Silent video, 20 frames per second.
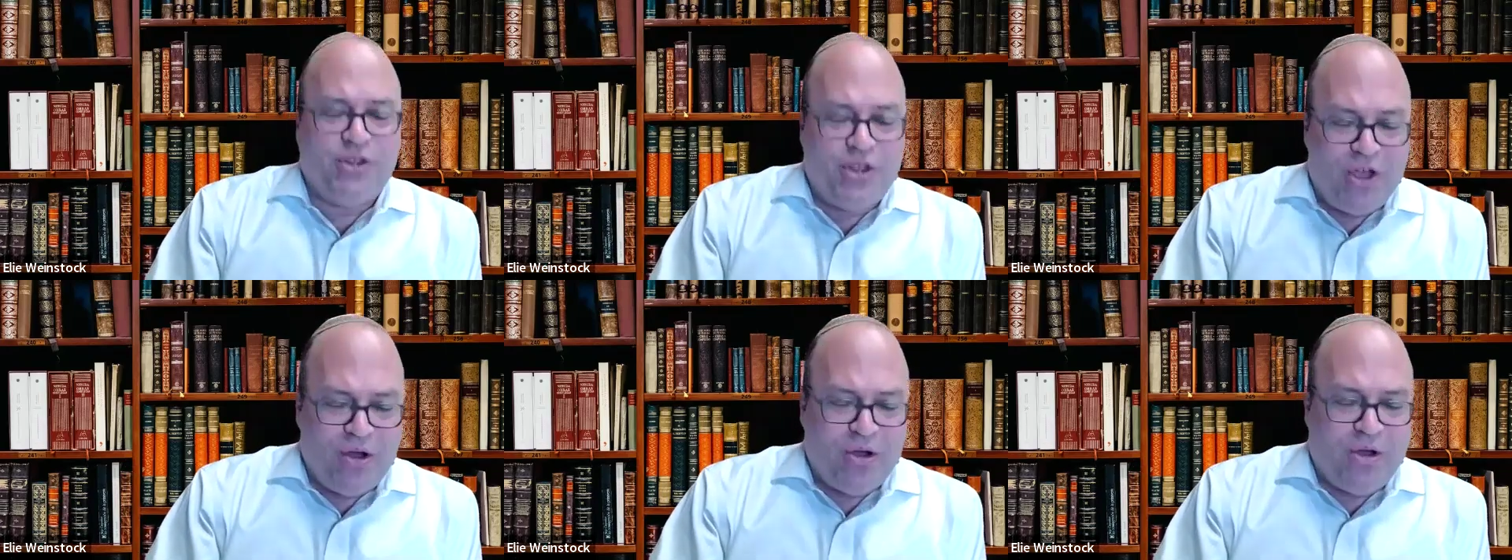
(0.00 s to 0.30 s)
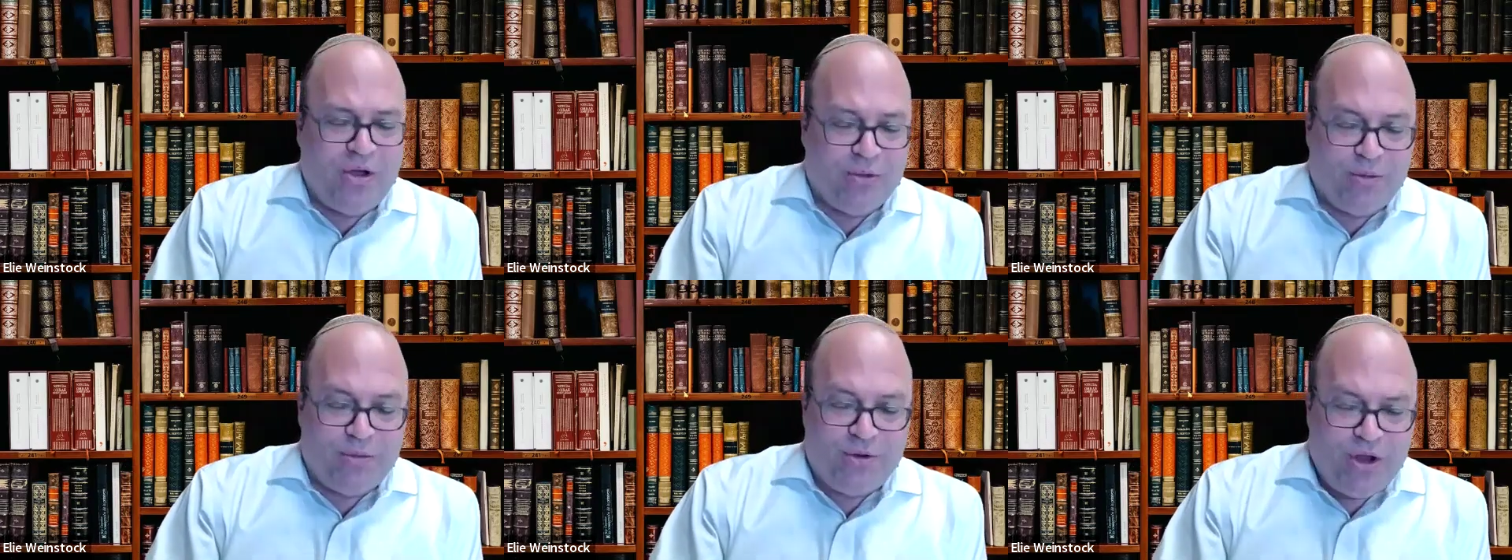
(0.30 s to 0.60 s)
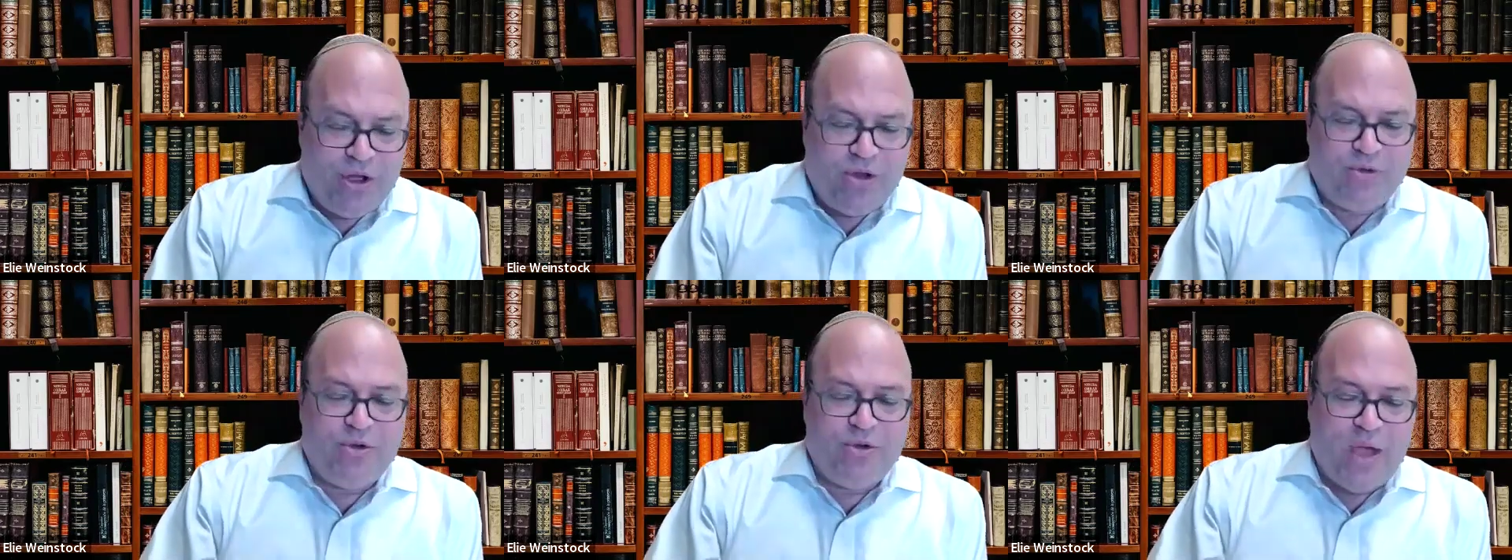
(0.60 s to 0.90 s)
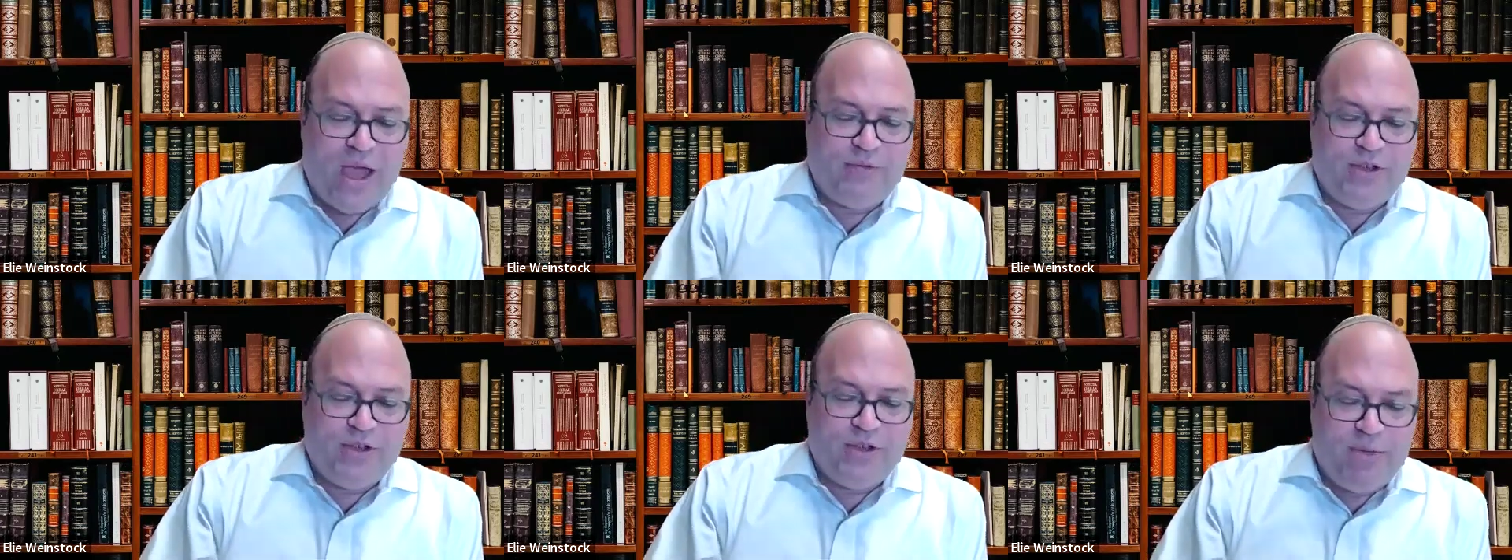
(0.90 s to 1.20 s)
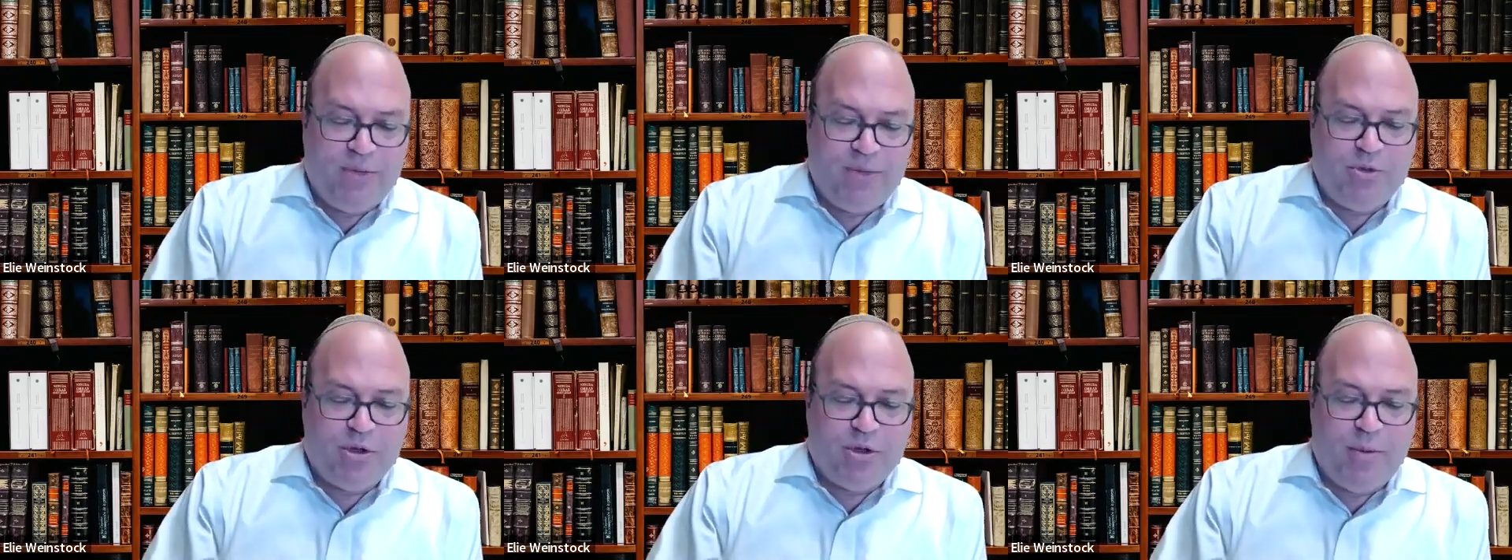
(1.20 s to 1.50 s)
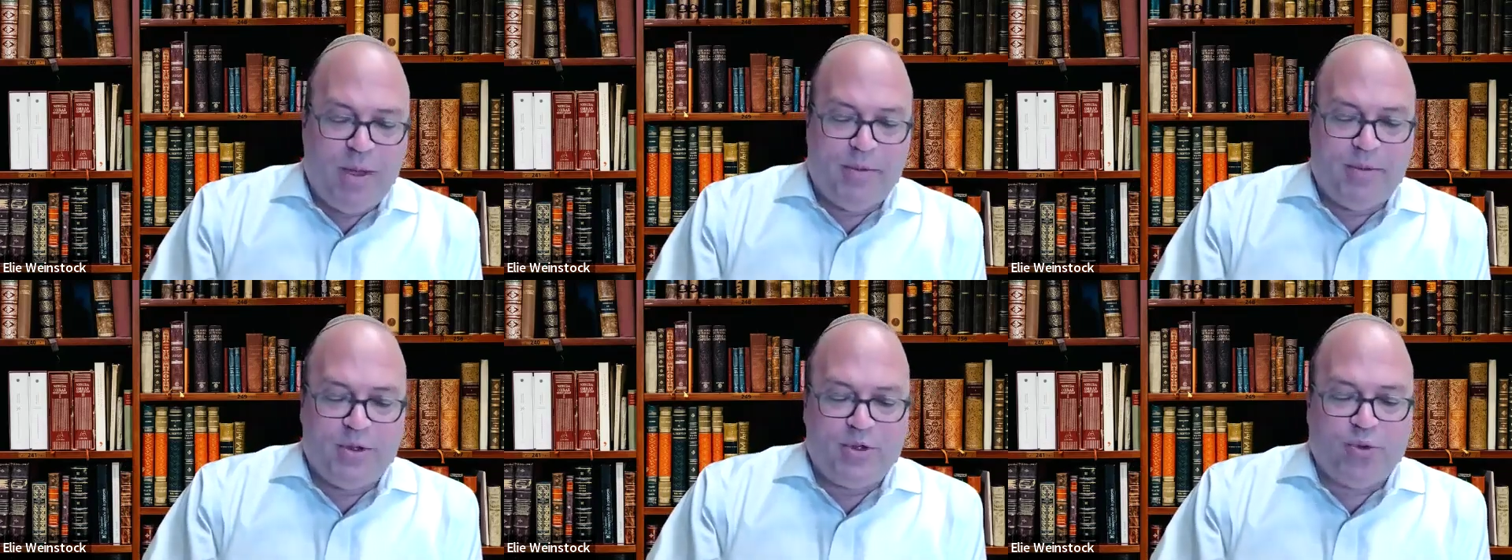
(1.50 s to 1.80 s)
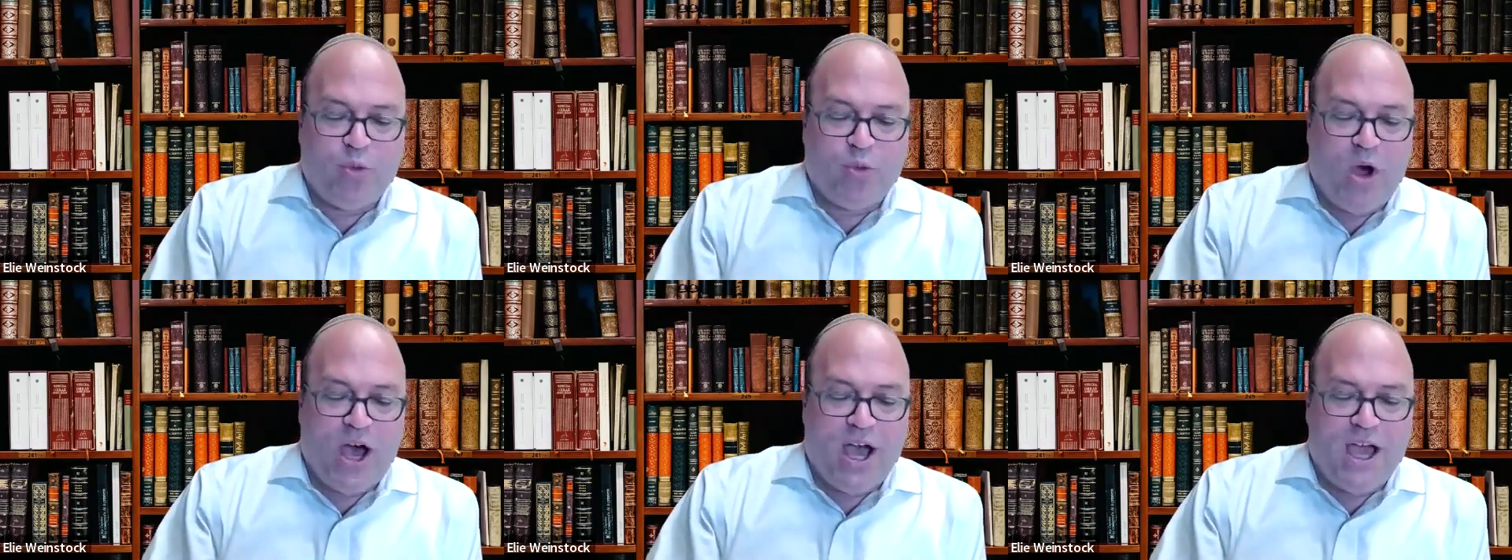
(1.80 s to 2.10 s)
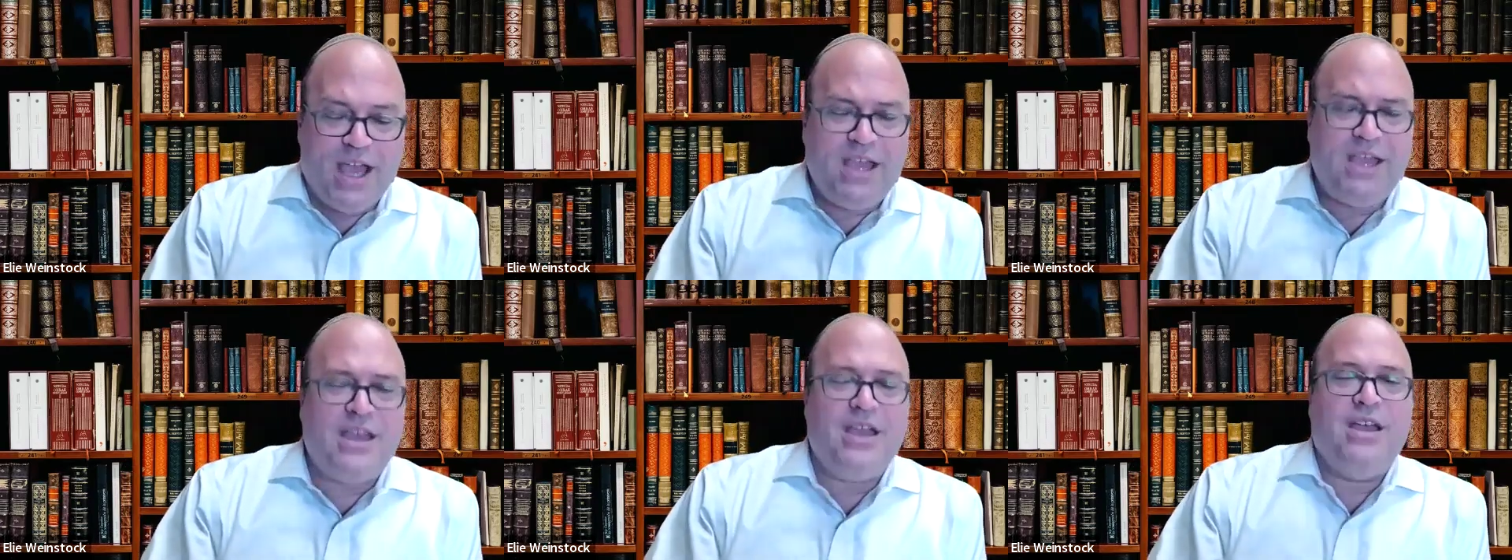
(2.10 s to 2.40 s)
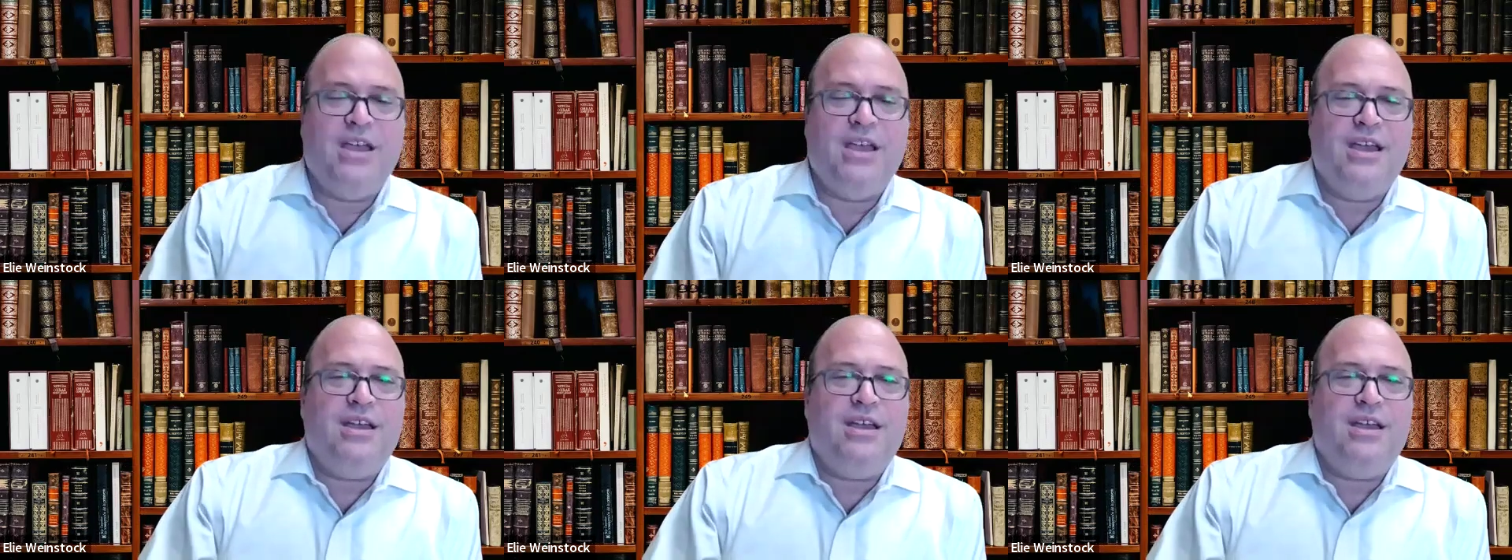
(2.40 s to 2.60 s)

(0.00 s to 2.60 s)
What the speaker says: No, you have to keep the commandments. Why?